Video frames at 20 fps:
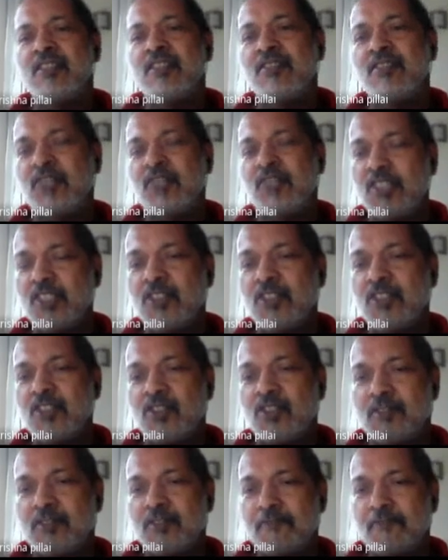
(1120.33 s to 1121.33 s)

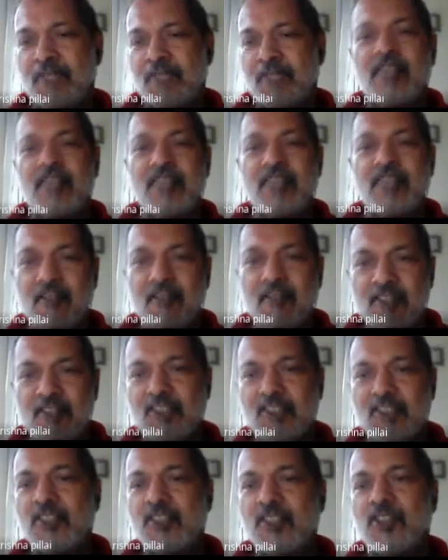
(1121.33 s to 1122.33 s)
changes, energy level
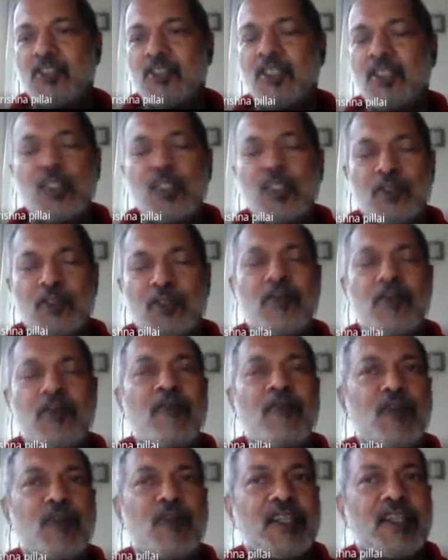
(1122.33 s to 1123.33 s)
changes. So you have
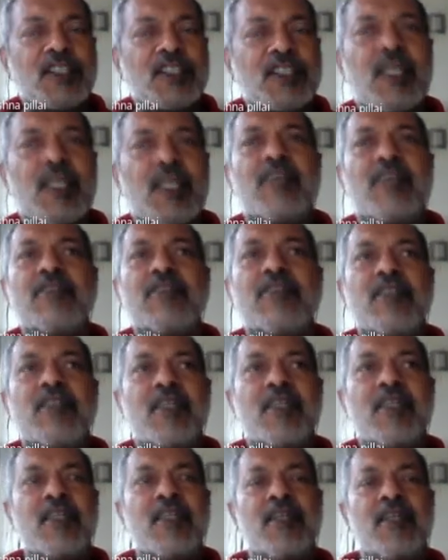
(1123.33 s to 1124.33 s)
to understand,
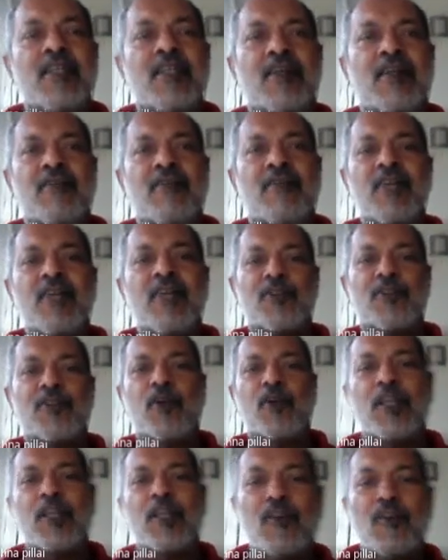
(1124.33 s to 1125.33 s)
we are
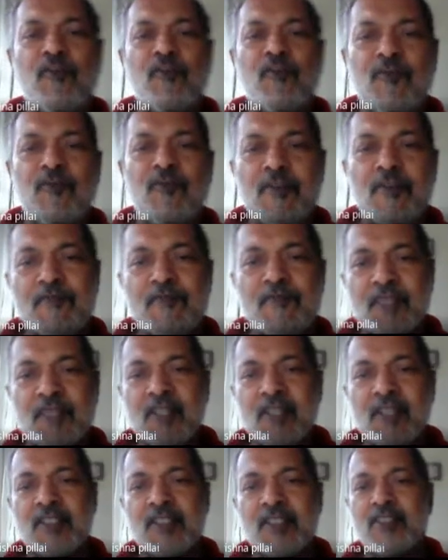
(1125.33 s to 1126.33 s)
talking of
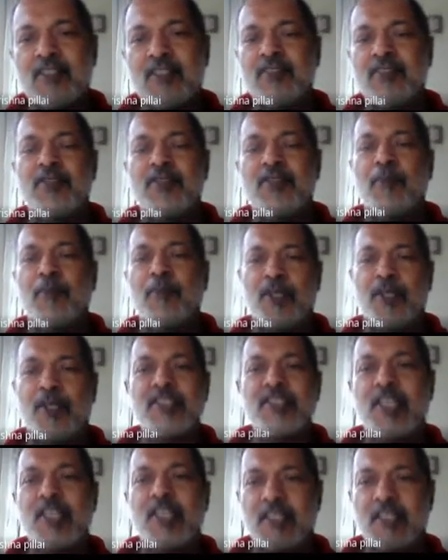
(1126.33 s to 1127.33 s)
here the
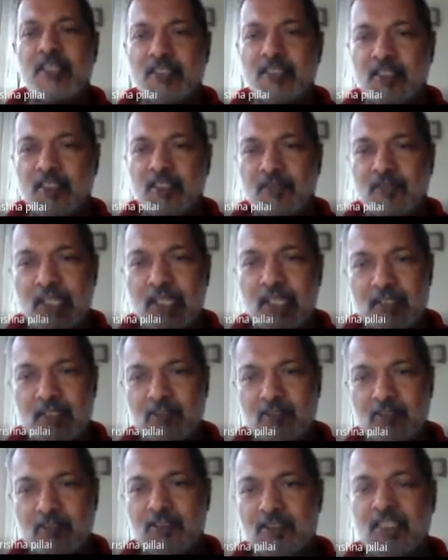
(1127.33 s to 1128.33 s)
potential energy of the
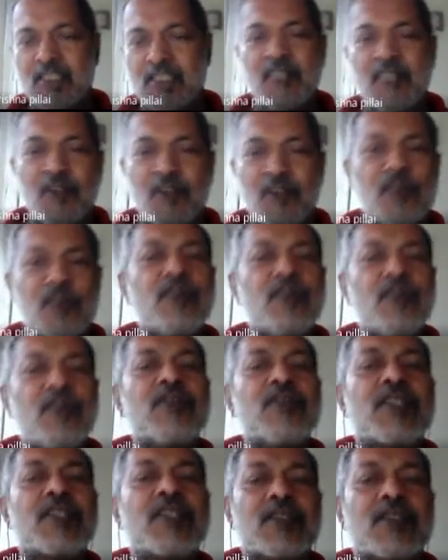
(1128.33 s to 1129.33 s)
electrons. Even though
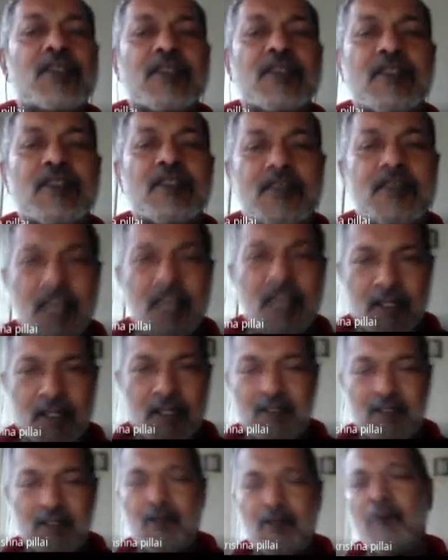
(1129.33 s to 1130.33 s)
they
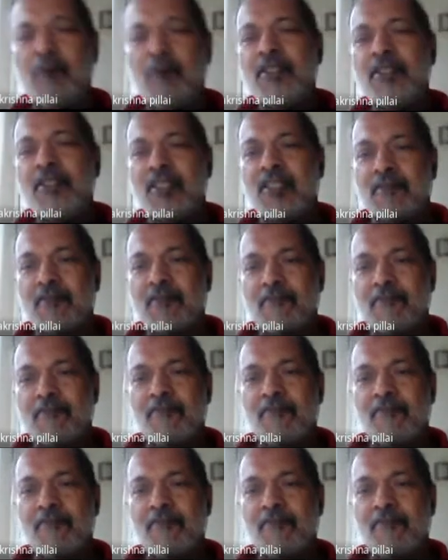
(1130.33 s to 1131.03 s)
are orbiting,